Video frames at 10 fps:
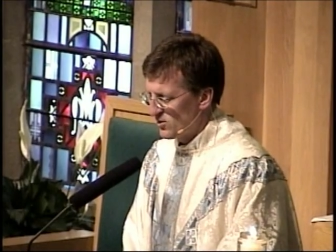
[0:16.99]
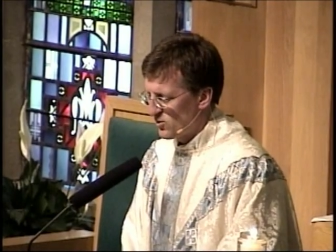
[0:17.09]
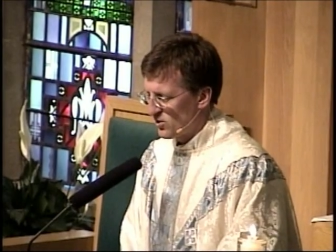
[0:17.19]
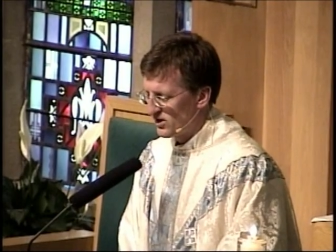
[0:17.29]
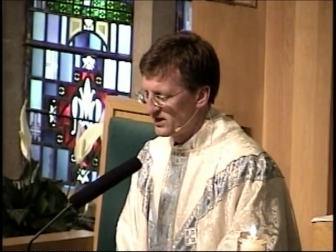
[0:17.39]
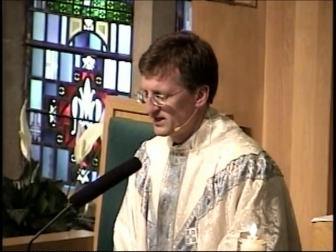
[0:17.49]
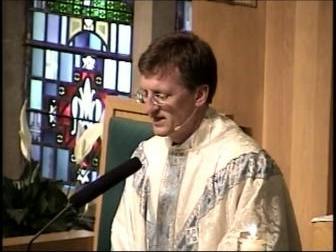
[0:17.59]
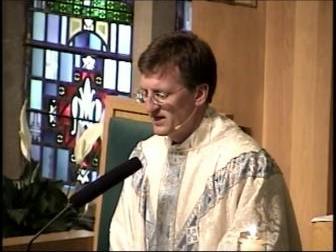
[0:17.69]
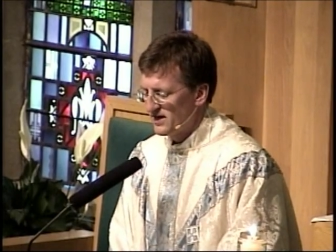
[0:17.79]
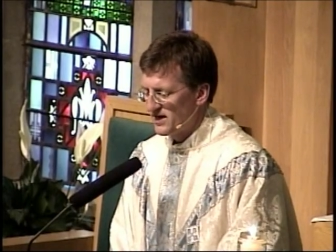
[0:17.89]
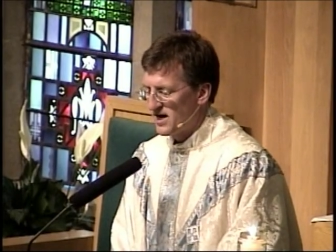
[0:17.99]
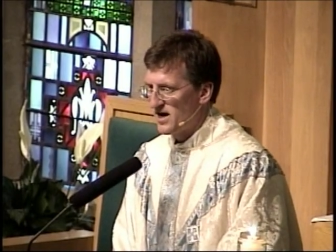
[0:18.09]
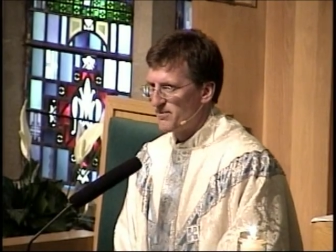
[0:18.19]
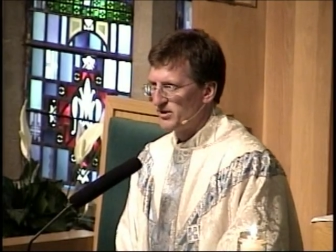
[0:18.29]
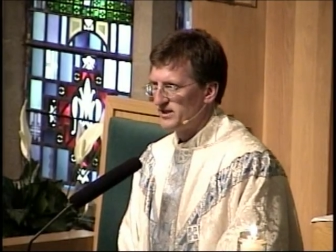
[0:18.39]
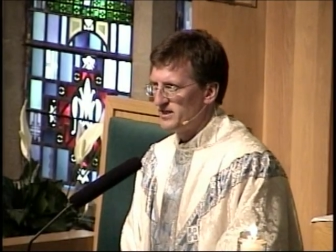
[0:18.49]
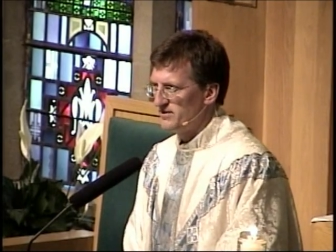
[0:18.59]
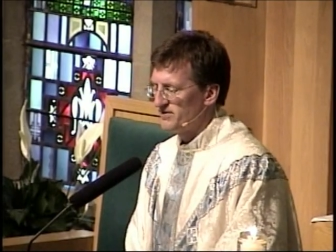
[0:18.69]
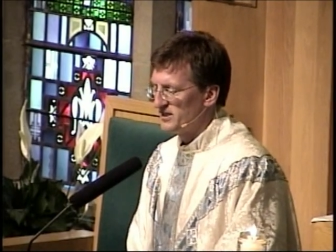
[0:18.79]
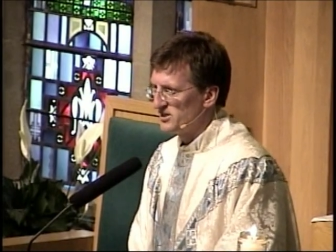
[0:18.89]
Or, I
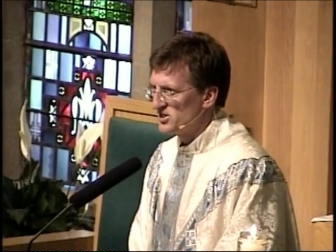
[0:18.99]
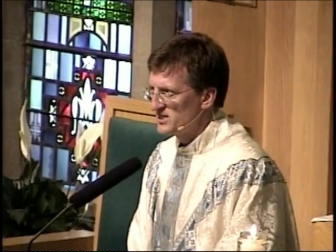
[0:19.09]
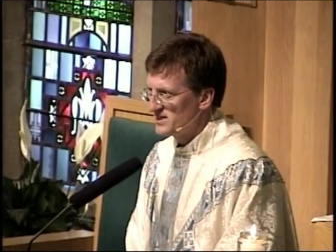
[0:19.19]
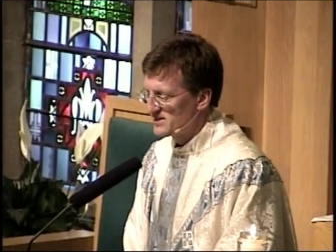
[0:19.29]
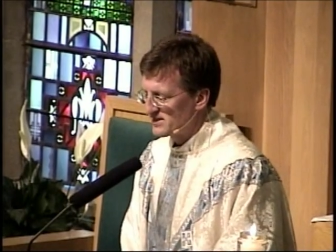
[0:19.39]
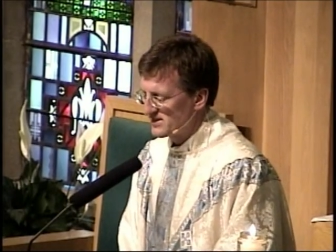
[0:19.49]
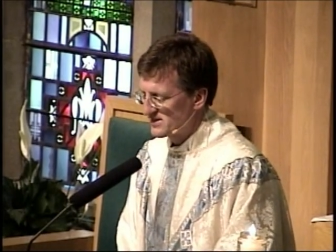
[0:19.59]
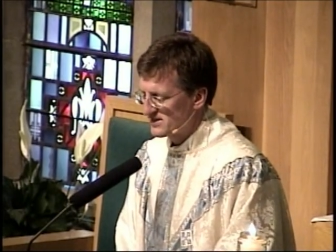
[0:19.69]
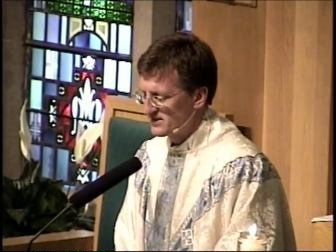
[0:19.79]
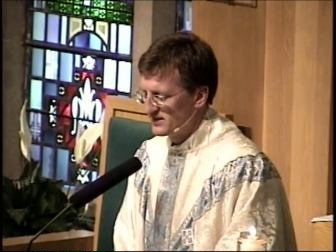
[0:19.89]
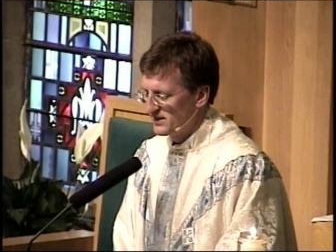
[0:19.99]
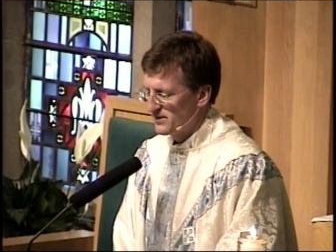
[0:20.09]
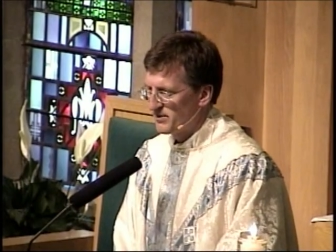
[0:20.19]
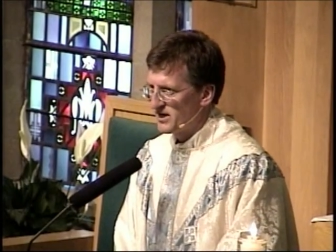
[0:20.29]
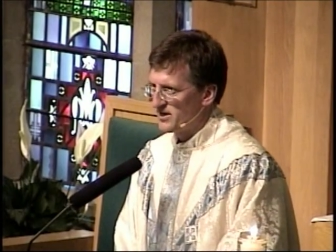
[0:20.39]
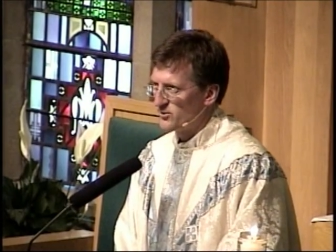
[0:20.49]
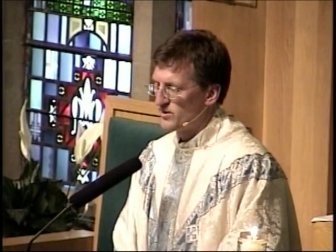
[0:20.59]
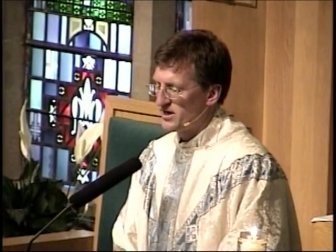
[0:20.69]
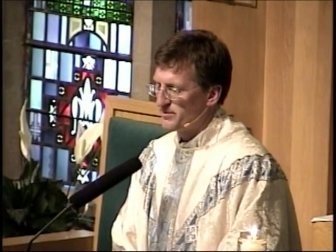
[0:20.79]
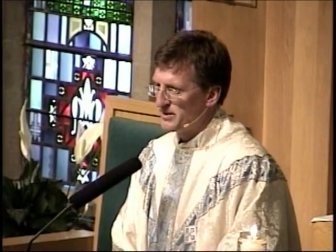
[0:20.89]
believe in Jesus, but I
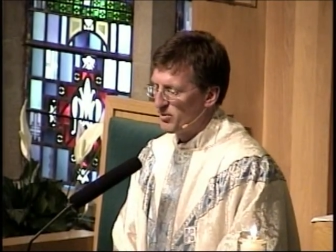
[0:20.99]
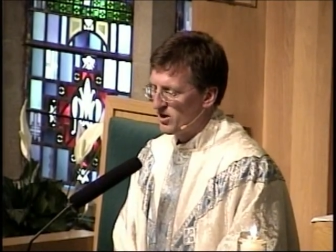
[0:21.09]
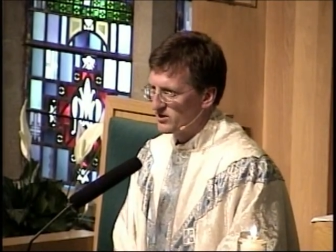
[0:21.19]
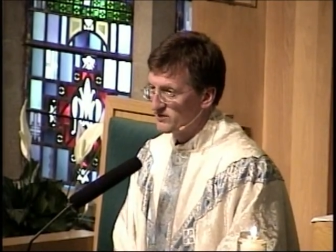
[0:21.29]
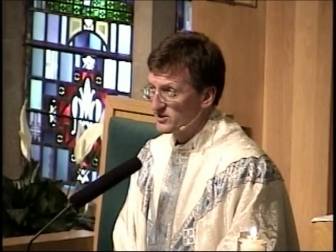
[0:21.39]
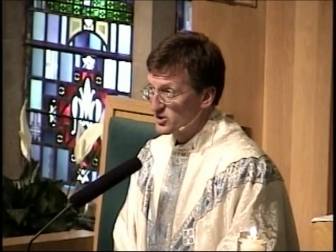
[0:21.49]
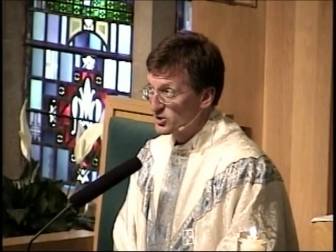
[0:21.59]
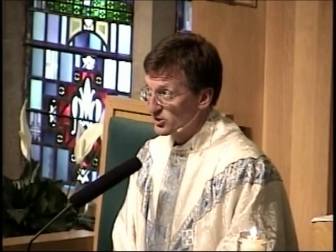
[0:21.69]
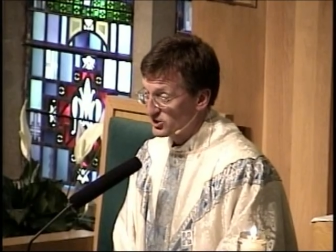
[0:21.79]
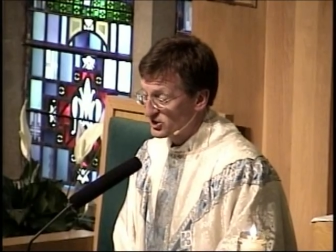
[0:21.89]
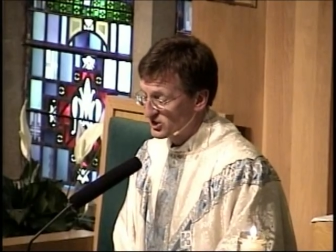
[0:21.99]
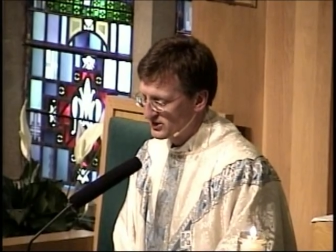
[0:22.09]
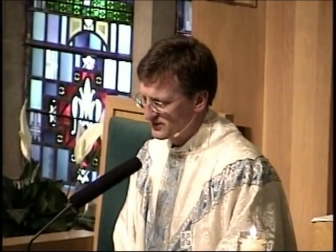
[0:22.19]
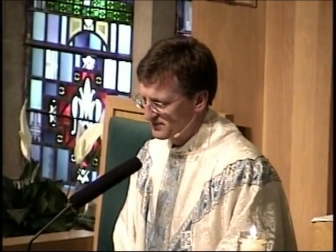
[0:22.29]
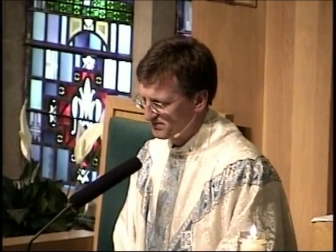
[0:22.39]
don't want to be part of the church?